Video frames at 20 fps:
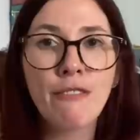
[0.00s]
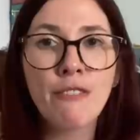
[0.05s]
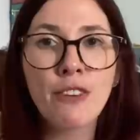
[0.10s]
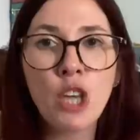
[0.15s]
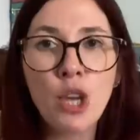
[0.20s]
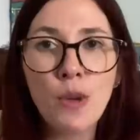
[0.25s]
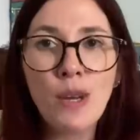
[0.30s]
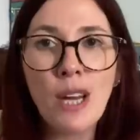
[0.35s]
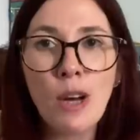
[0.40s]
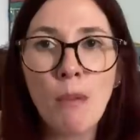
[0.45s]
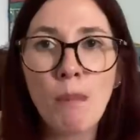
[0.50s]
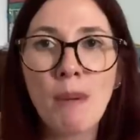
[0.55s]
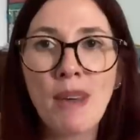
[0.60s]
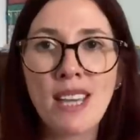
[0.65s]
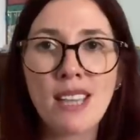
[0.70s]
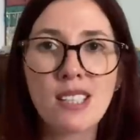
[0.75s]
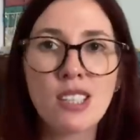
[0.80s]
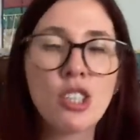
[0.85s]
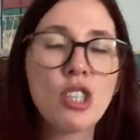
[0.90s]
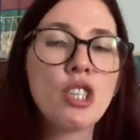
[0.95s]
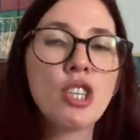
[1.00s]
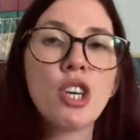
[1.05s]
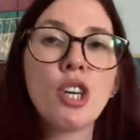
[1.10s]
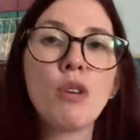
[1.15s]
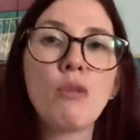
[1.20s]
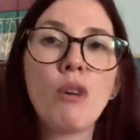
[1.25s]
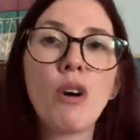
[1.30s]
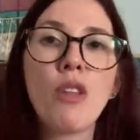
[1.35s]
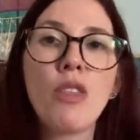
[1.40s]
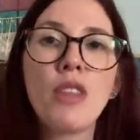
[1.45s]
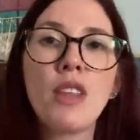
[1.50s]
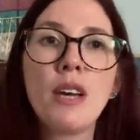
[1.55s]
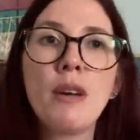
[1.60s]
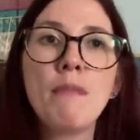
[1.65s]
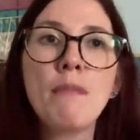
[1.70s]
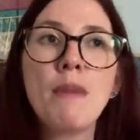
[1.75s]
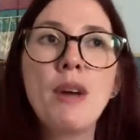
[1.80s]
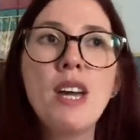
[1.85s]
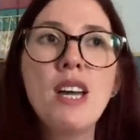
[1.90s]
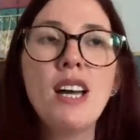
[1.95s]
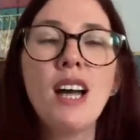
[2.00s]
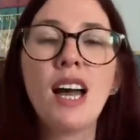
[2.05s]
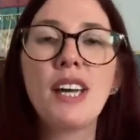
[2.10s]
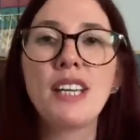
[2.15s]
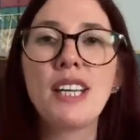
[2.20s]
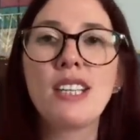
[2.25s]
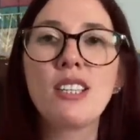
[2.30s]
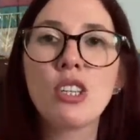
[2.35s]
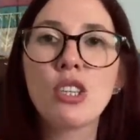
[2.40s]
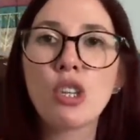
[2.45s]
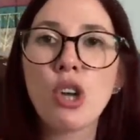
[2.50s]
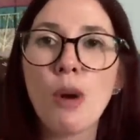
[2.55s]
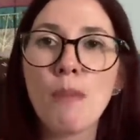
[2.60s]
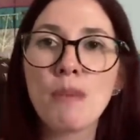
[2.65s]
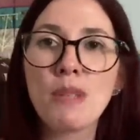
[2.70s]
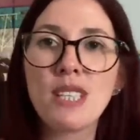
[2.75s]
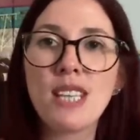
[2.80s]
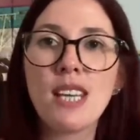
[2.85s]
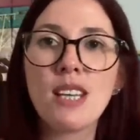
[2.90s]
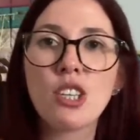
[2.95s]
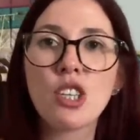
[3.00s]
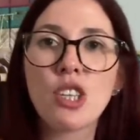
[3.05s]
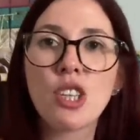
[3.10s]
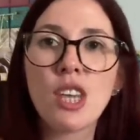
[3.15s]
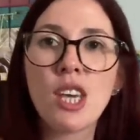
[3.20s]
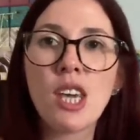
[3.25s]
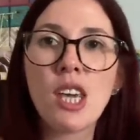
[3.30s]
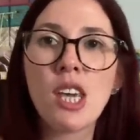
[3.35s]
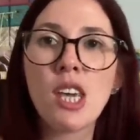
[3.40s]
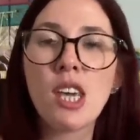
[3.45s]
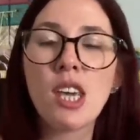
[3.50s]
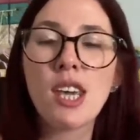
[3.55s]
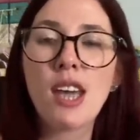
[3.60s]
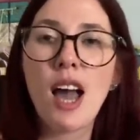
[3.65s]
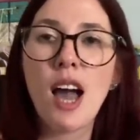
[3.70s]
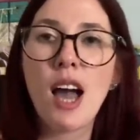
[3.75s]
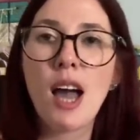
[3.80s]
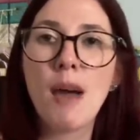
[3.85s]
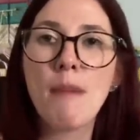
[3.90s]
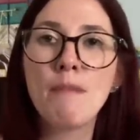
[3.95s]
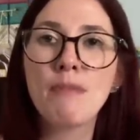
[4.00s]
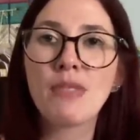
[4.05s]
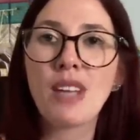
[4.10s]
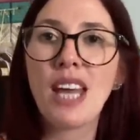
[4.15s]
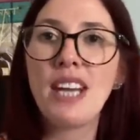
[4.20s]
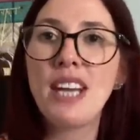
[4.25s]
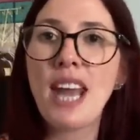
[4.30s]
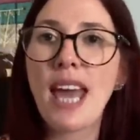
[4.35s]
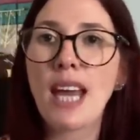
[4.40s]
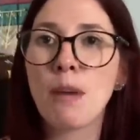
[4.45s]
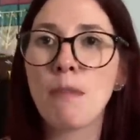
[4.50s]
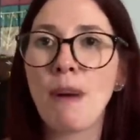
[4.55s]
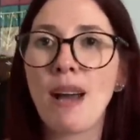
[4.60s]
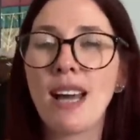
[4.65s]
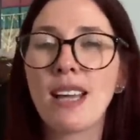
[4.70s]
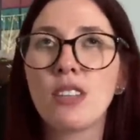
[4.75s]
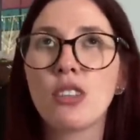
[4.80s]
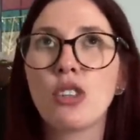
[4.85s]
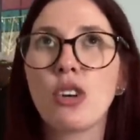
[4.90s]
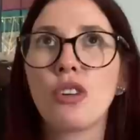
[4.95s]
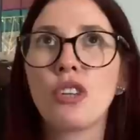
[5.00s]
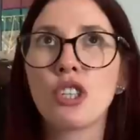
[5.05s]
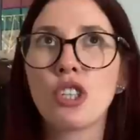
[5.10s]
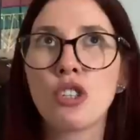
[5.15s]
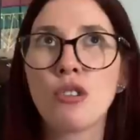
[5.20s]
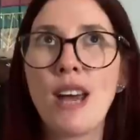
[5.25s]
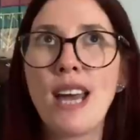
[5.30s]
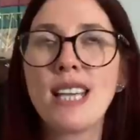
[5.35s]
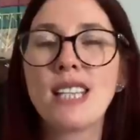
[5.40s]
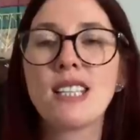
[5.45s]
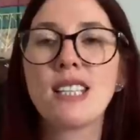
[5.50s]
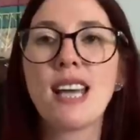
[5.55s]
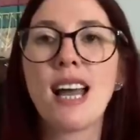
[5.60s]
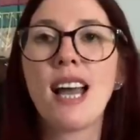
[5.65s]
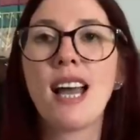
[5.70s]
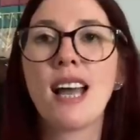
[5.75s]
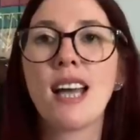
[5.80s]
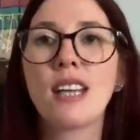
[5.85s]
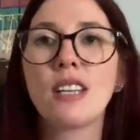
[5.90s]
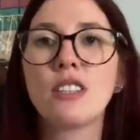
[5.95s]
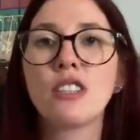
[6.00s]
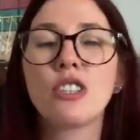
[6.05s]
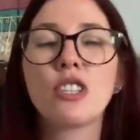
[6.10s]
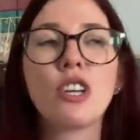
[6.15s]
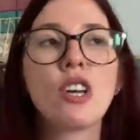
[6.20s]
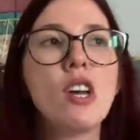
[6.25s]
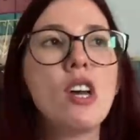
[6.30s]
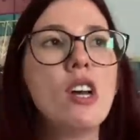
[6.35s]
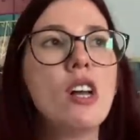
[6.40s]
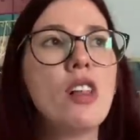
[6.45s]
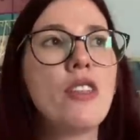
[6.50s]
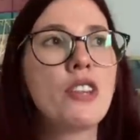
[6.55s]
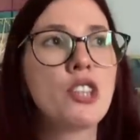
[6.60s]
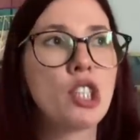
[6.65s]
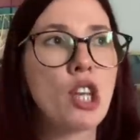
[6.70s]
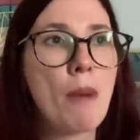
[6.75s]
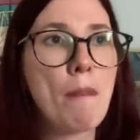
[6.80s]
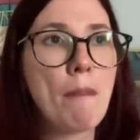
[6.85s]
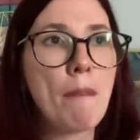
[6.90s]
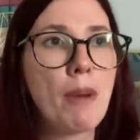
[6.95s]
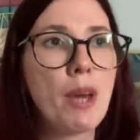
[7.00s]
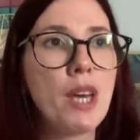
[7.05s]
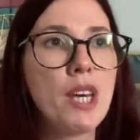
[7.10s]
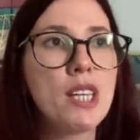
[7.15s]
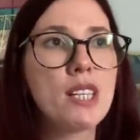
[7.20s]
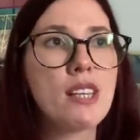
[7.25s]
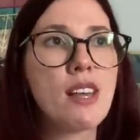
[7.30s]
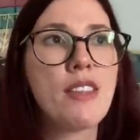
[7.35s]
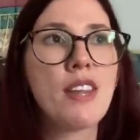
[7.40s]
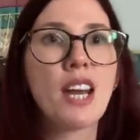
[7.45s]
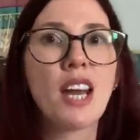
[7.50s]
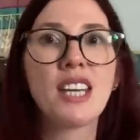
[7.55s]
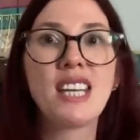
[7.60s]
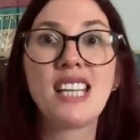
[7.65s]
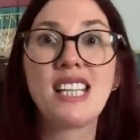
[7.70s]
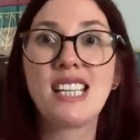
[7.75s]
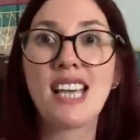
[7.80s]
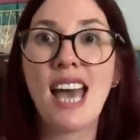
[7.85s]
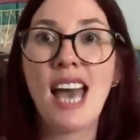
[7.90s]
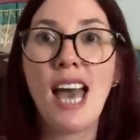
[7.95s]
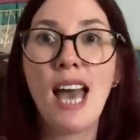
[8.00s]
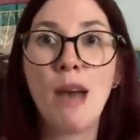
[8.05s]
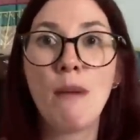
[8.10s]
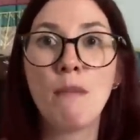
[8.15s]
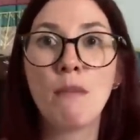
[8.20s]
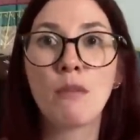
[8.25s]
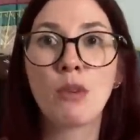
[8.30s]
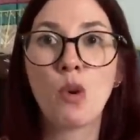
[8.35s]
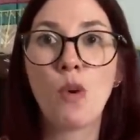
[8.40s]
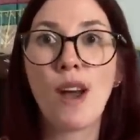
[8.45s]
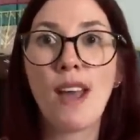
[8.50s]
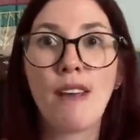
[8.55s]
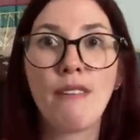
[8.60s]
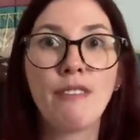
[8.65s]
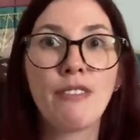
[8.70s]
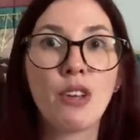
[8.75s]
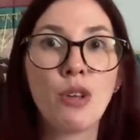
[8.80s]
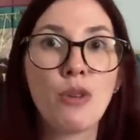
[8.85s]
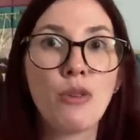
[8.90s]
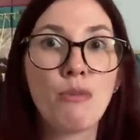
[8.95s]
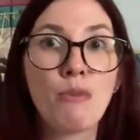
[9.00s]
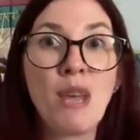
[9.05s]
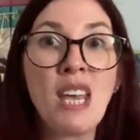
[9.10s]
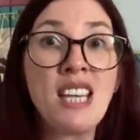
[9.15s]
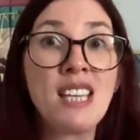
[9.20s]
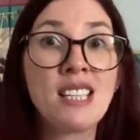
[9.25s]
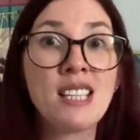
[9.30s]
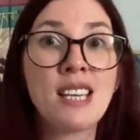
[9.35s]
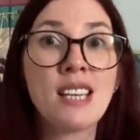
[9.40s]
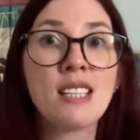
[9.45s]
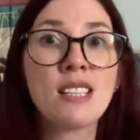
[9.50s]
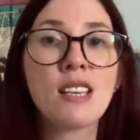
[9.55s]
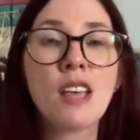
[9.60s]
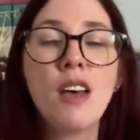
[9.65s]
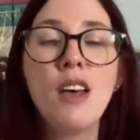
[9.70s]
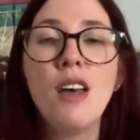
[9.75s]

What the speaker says: few little bits to do on them. I need to top stitch the neckband on a dress and the jumpers, and then I need to hem quite a few pieces.